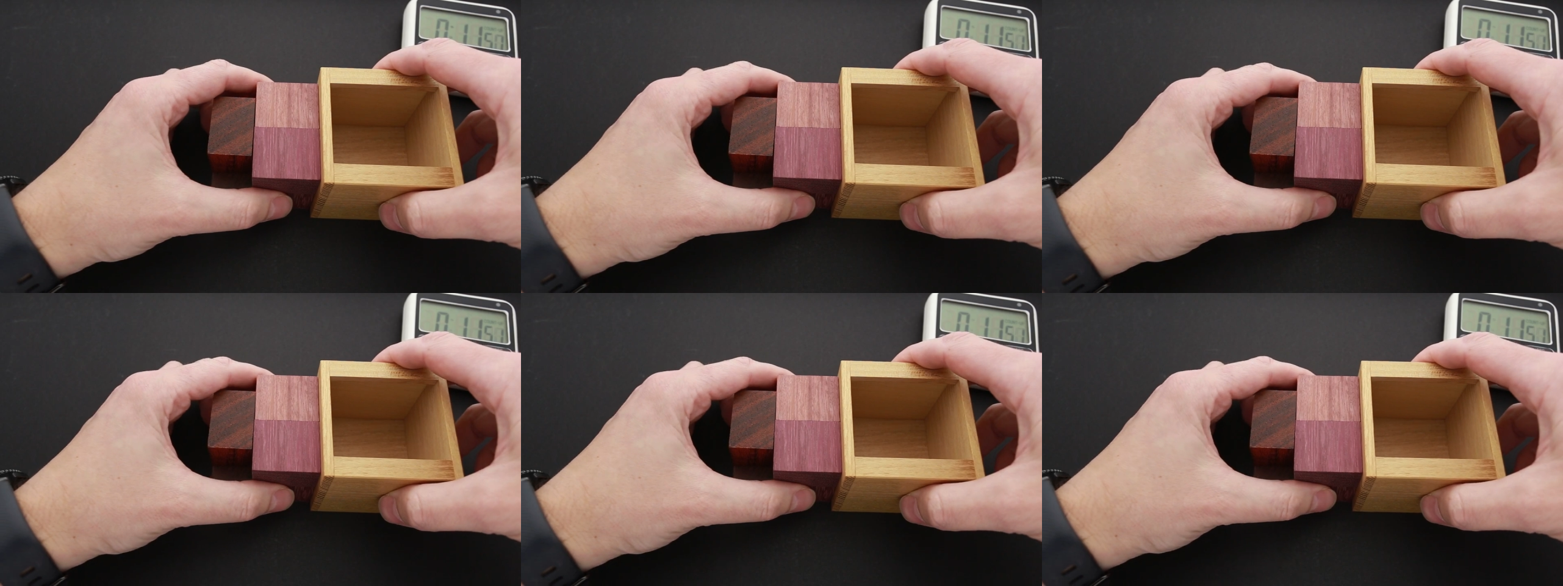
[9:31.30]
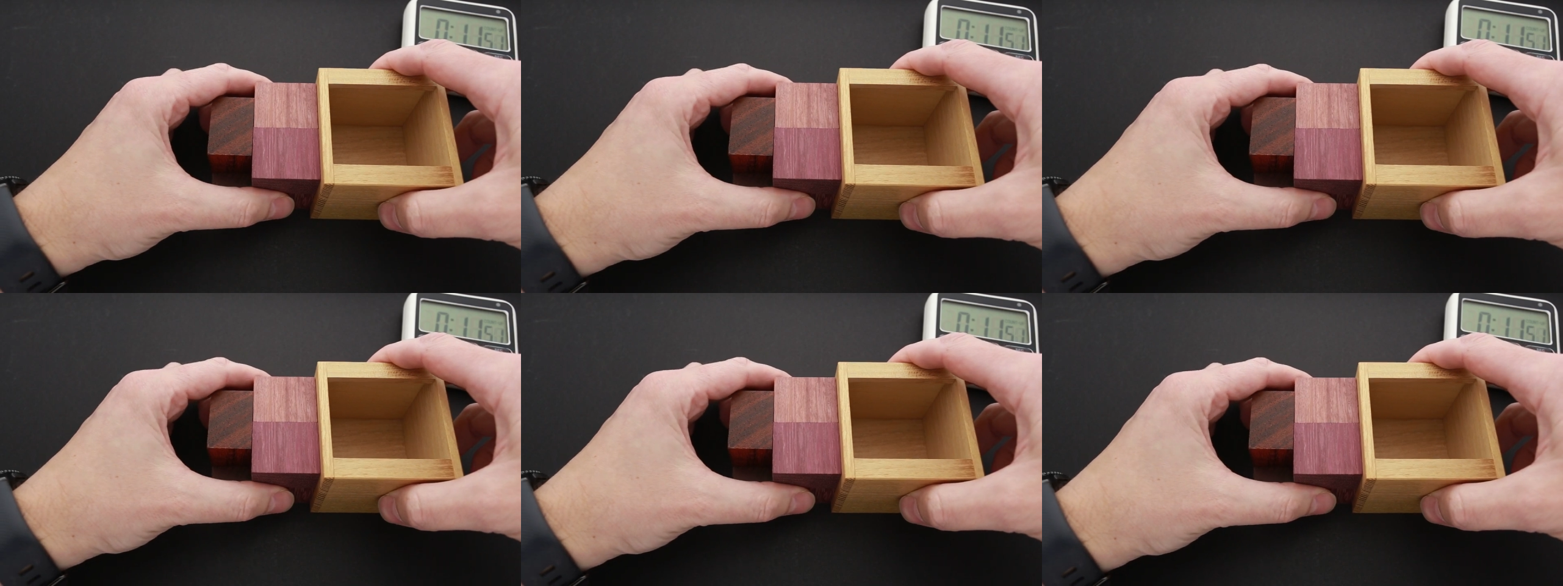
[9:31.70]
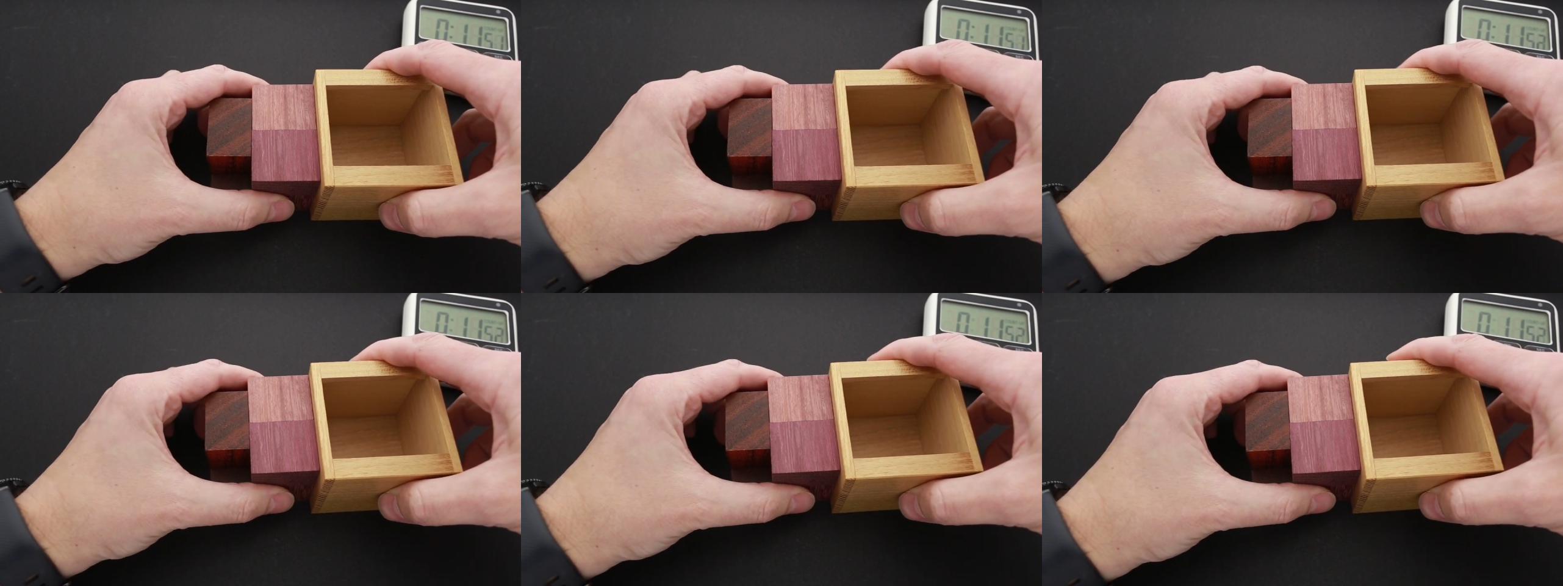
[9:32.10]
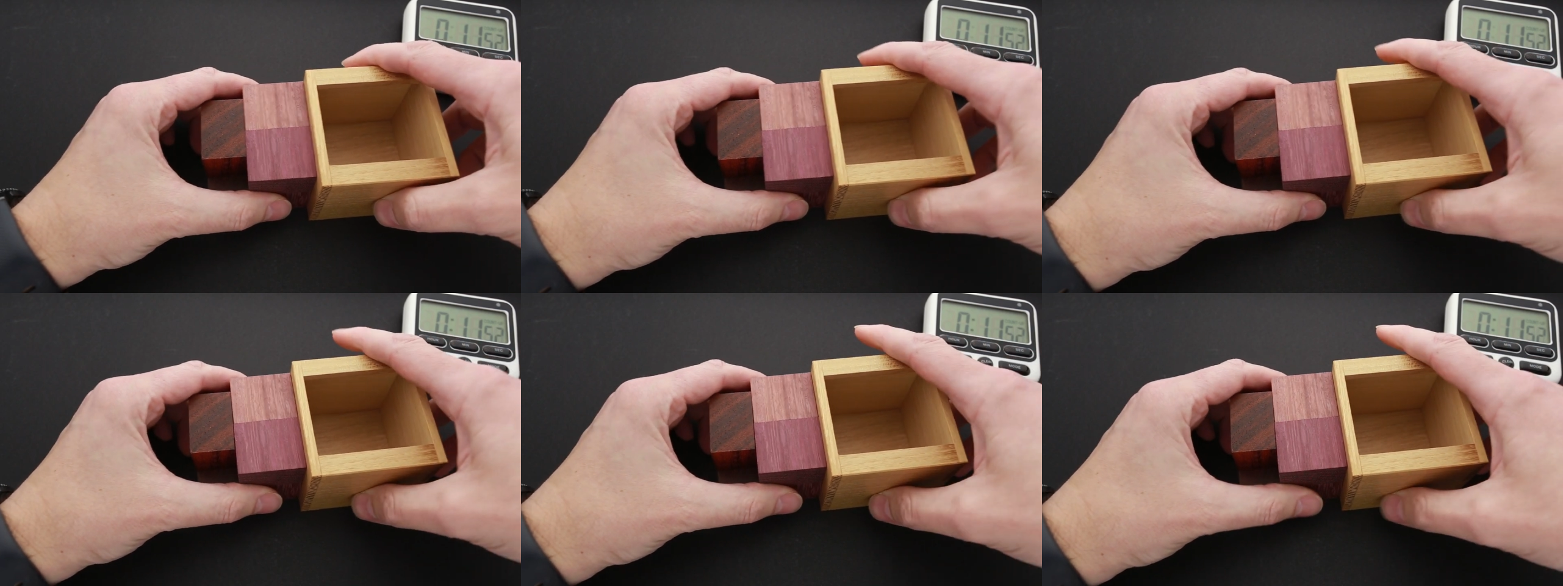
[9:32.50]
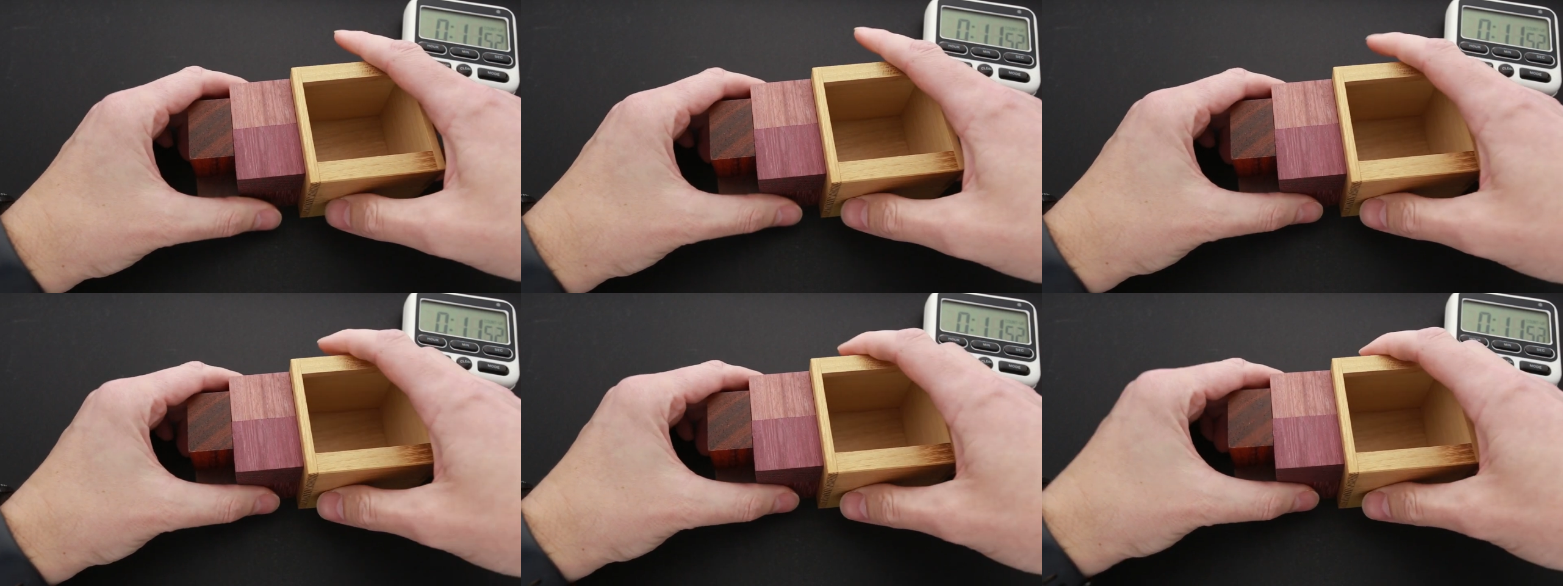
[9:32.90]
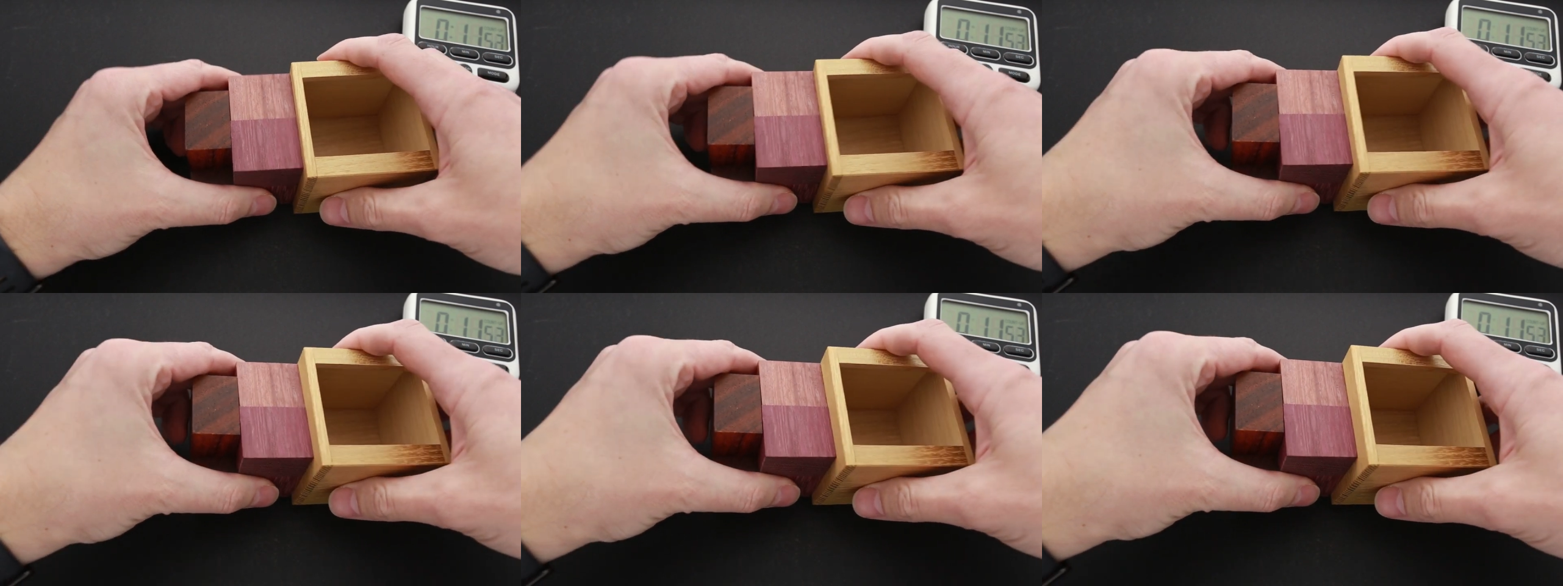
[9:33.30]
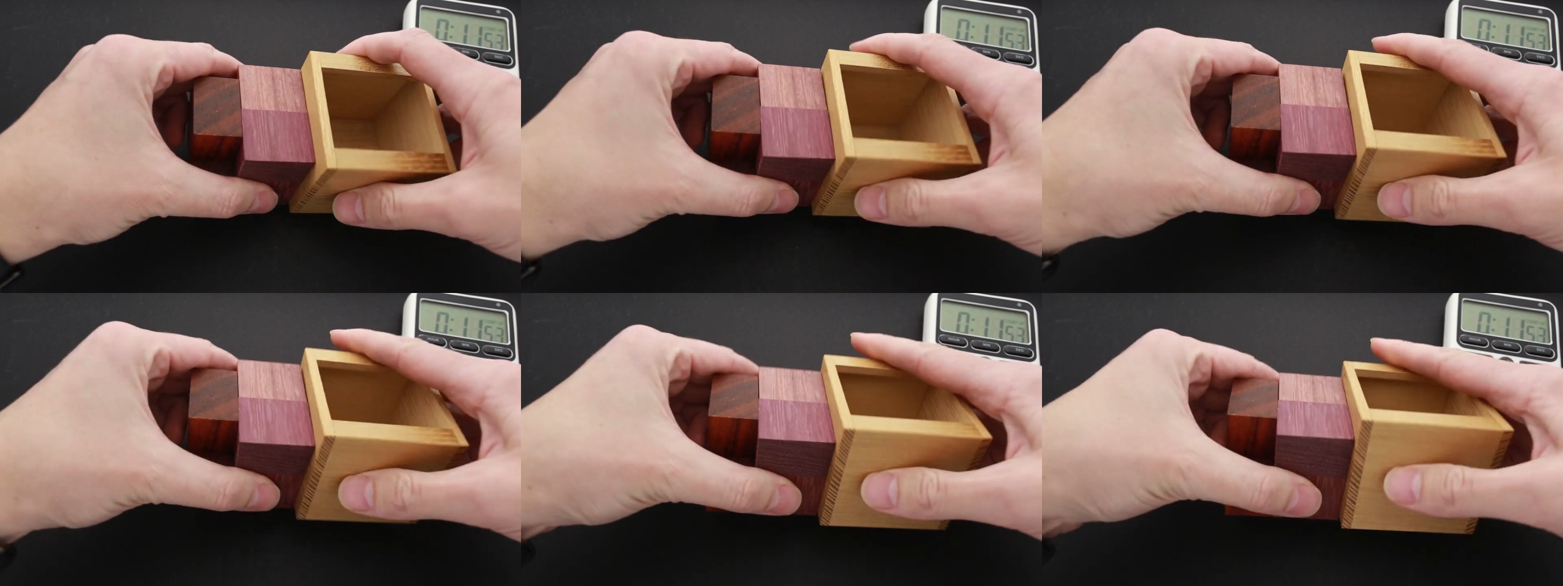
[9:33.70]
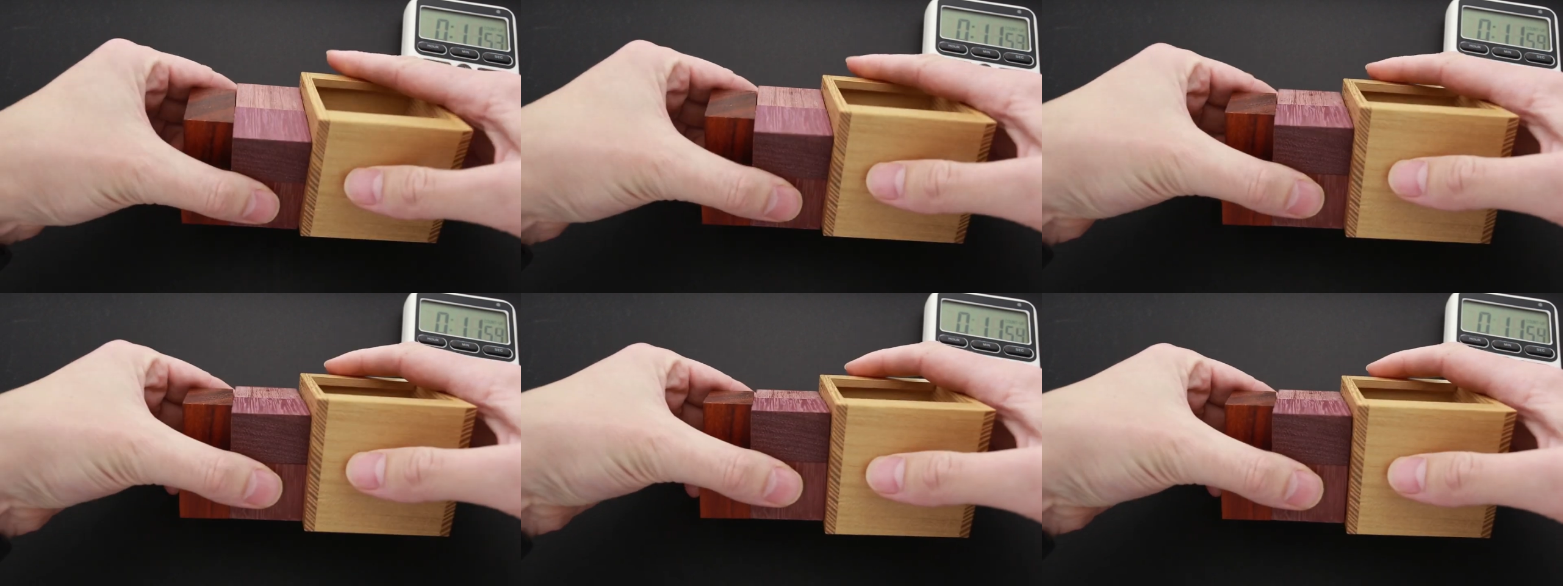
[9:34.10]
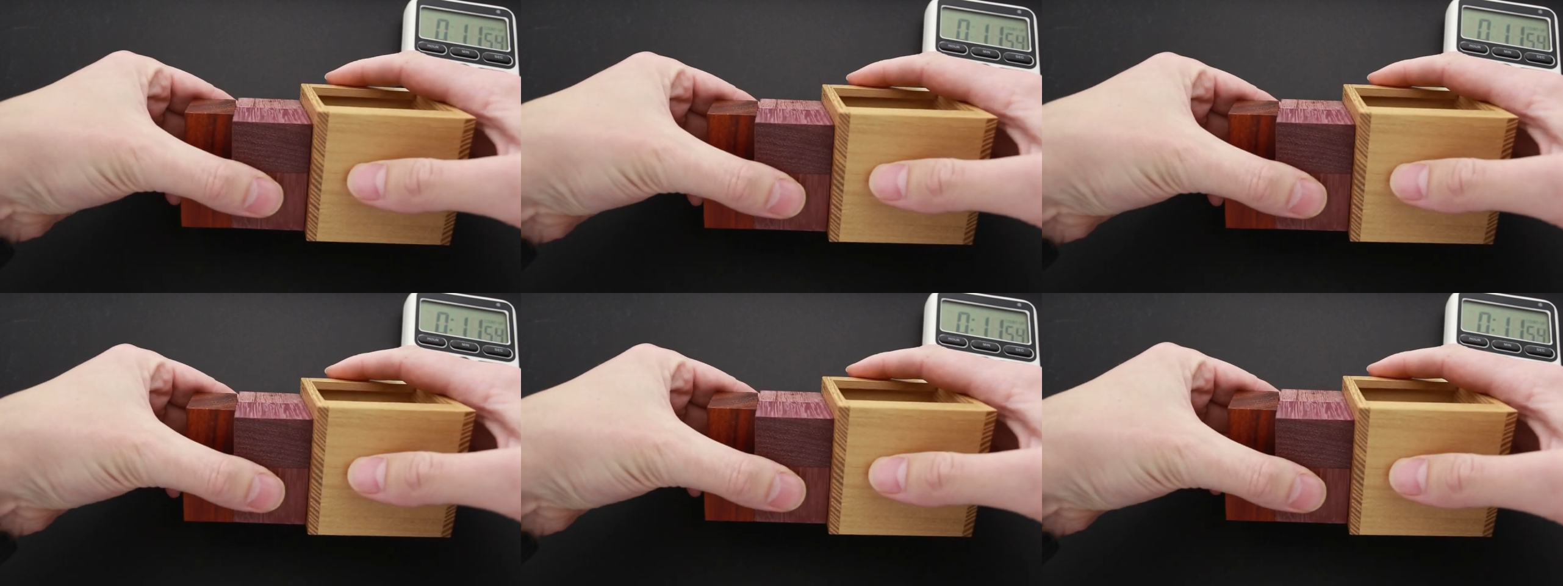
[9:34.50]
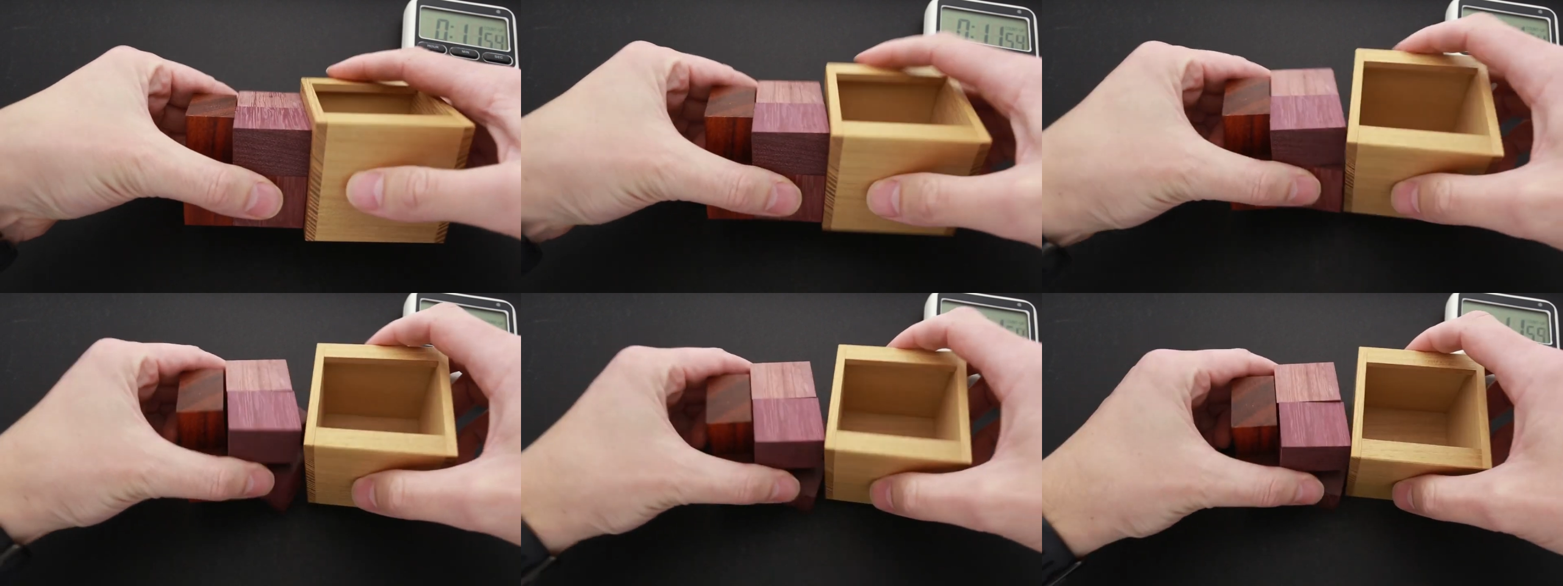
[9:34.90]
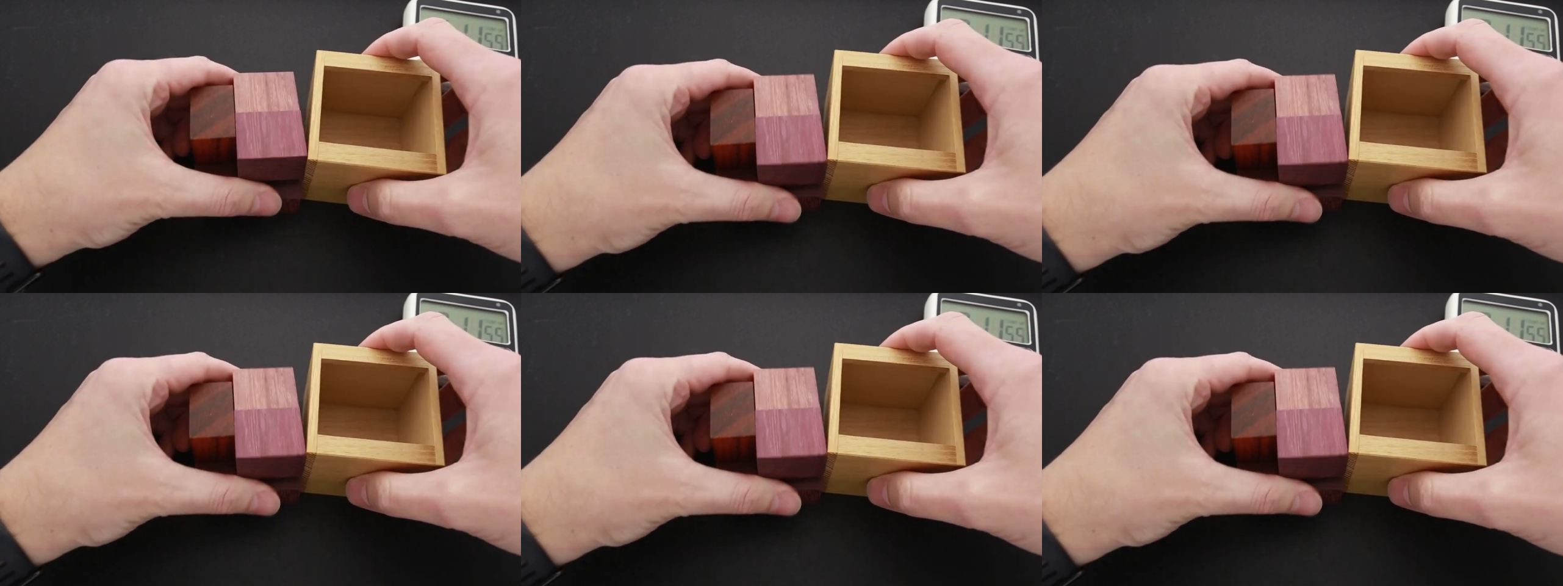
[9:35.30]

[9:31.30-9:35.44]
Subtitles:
No face is visible, so there are no lips to read.